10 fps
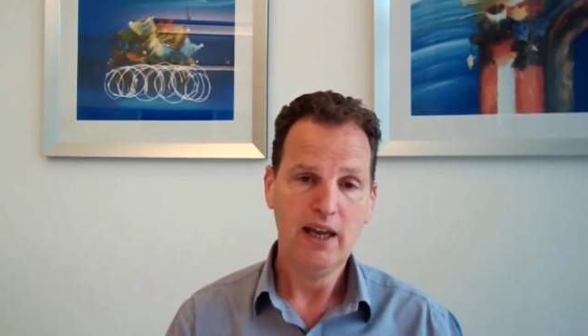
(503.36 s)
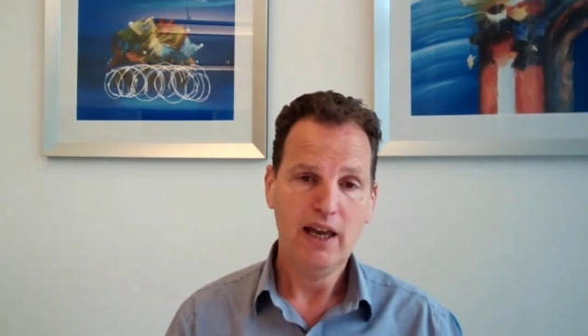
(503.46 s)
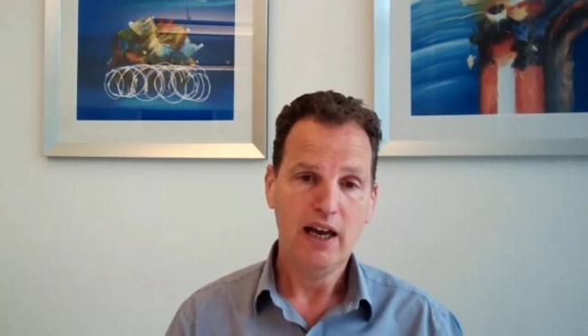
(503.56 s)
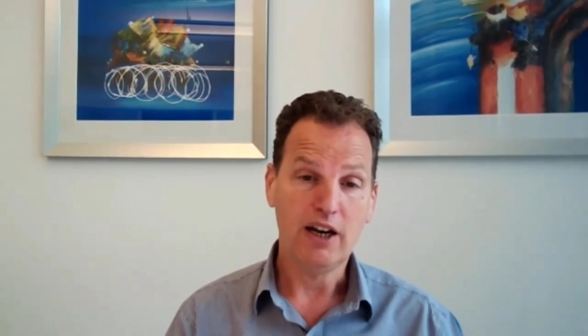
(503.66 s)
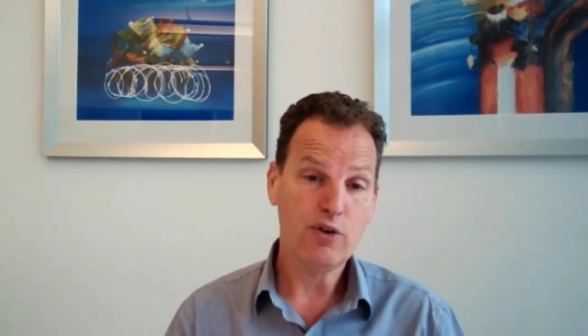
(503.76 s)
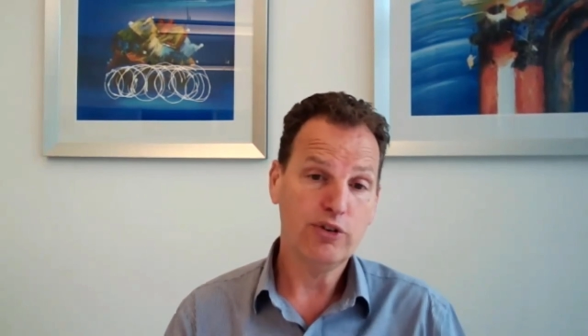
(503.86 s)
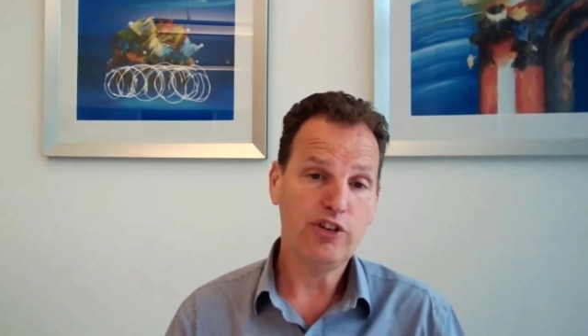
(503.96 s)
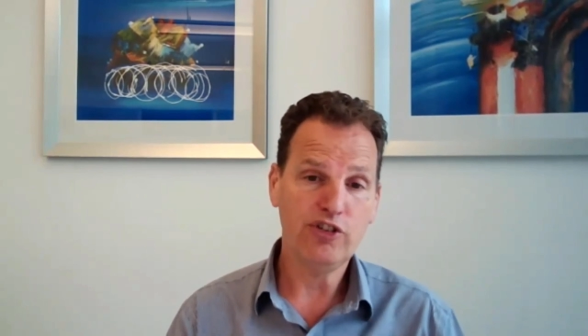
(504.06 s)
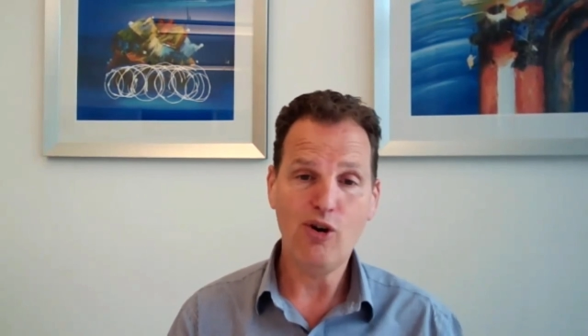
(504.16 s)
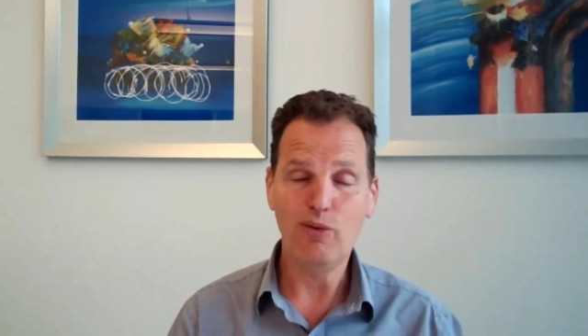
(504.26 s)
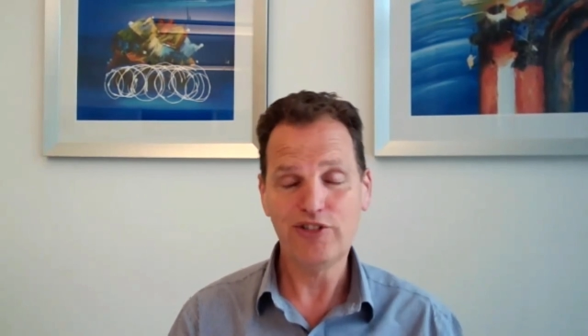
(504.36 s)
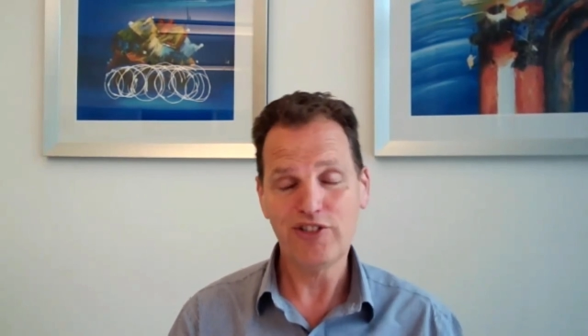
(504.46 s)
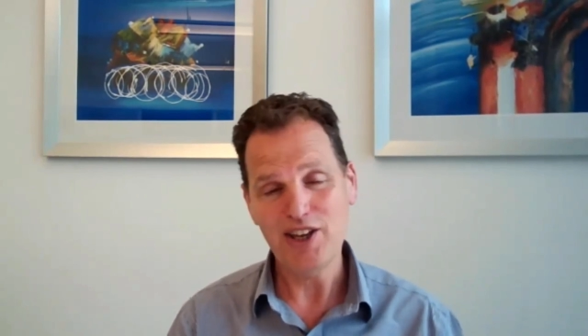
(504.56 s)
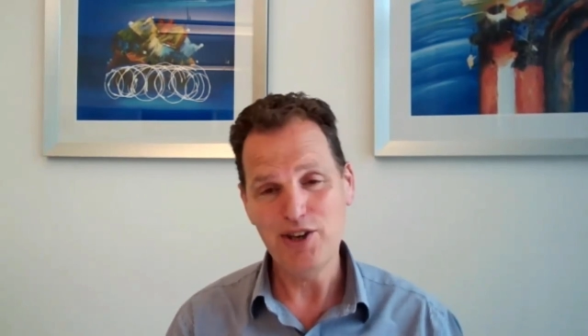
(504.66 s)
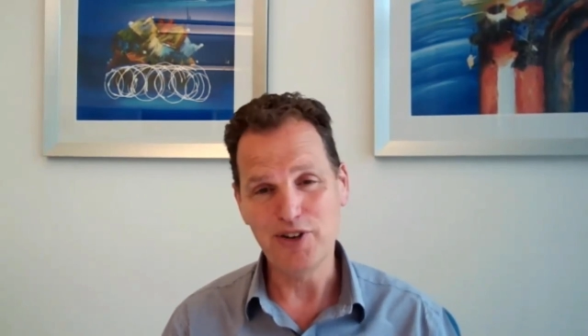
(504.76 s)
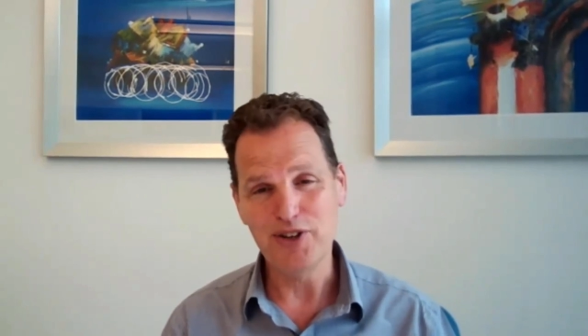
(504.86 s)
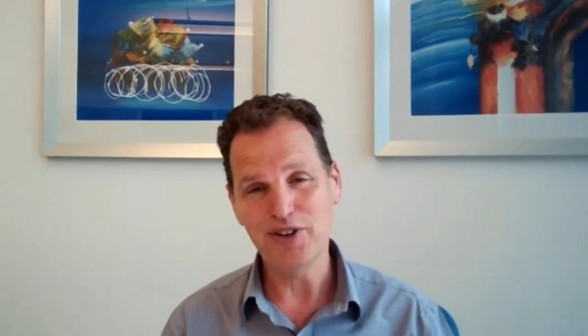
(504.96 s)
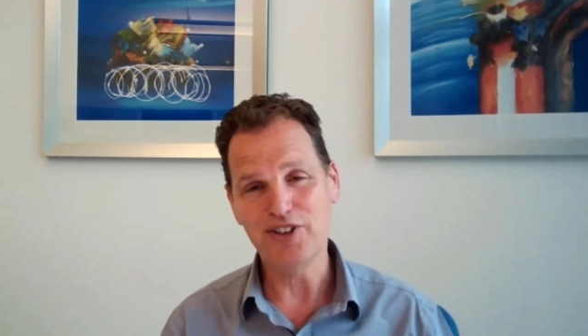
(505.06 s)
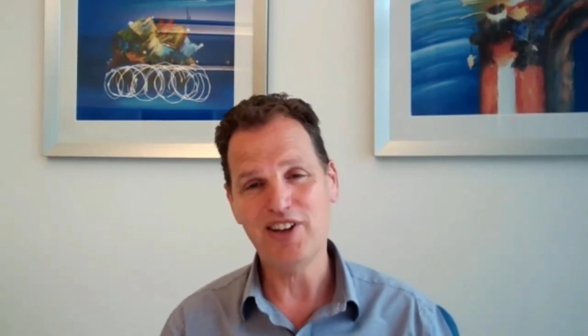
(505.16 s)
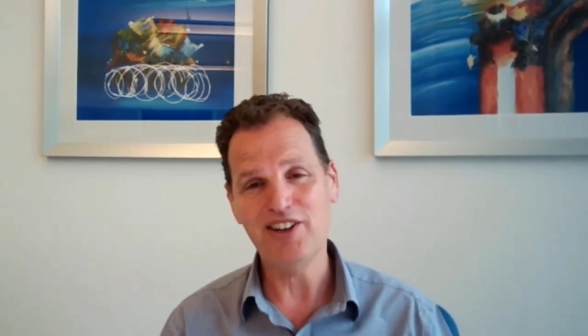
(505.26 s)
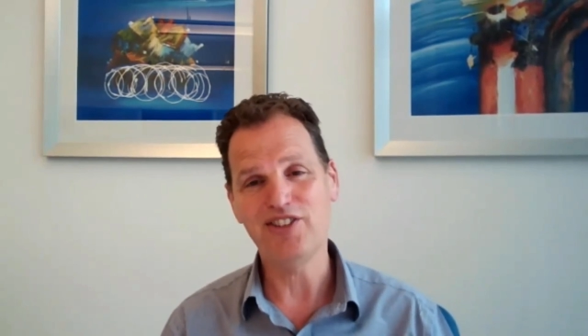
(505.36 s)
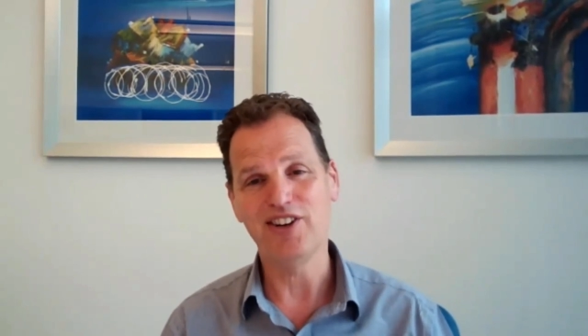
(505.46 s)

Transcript: And of course, as always, thank you for your attention.